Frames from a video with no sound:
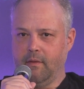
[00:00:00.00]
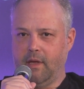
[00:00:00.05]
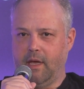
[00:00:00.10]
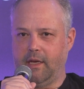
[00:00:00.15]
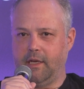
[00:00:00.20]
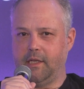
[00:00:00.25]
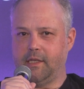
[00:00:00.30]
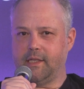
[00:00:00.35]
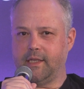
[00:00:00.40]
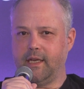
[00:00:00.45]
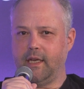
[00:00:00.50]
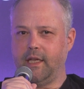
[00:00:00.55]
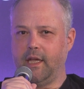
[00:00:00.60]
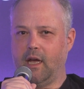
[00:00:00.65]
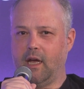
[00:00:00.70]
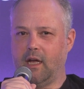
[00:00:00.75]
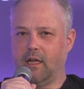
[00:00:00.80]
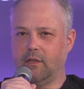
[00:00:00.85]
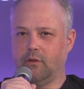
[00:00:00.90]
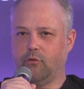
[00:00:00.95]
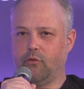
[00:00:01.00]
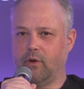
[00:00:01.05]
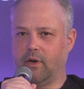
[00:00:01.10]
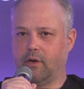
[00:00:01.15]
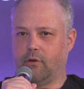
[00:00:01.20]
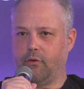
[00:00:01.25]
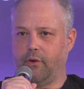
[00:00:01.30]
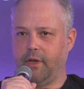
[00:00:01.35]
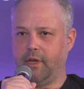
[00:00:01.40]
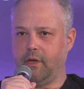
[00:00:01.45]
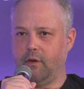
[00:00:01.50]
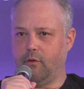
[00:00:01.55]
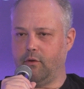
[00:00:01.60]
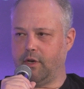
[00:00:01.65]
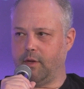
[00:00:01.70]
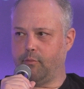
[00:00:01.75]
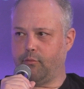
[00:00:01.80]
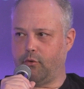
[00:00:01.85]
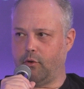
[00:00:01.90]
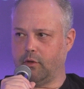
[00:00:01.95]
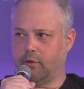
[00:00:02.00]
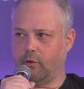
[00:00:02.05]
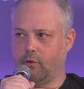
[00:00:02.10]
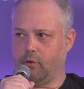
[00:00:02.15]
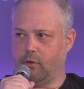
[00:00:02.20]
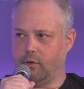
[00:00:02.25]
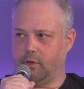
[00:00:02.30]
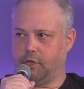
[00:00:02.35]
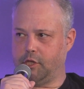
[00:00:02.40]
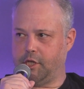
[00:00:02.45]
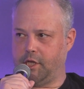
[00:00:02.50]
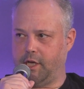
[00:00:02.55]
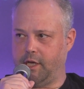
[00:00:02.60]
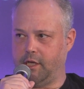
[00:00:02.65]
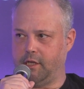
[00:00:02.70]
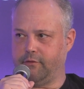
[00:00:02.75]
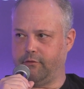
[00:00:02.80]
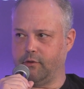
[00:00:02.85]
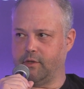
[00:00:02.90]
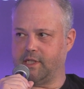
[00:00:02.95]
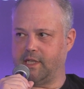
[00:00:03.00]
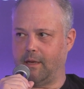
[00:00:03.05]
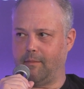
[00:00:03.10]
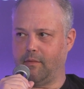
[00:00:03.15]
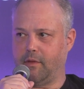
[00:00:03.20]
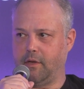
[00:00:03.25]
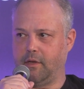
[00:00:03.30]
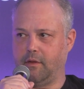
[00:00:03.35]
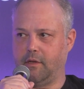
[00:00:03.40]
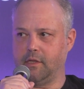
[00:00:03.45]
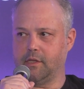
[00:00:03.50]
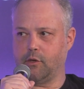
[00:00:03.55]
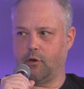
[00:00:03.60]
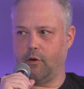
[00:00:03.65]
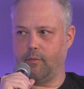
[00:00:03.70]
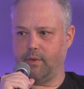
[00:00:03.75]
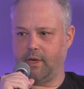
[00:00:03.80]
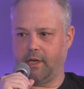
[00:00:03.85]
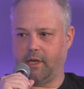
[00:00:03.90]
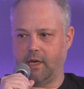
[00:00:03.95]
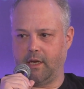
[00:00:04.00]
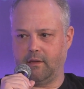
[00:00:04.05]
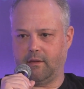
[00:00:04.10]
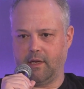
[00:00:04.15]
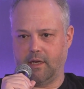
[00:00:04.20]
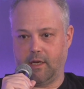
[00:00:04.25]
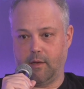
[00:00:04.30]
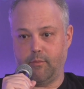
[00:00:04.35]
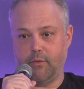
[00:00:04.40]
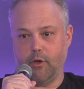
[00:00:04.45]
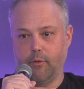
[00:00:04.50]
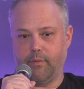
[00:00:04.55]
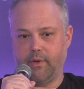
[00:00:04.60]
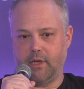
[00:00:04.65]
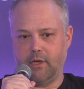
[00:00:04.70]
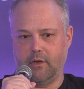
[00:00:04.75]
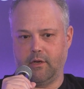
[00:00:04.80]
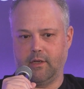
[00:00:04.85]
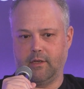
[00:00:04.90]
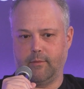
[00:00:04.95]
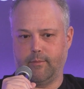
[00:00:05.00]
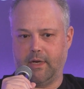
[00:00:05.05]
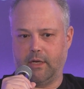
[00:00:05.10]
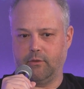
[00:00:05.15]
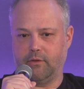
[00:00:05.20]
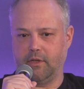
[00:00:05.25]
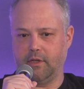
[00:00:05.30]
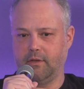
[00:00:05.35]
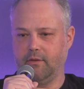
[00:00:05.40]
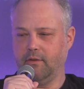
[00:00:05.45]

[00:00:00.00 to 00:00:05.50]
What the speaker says: and it's really hard to agree on a protocol change for something this complicated and be opinionated about it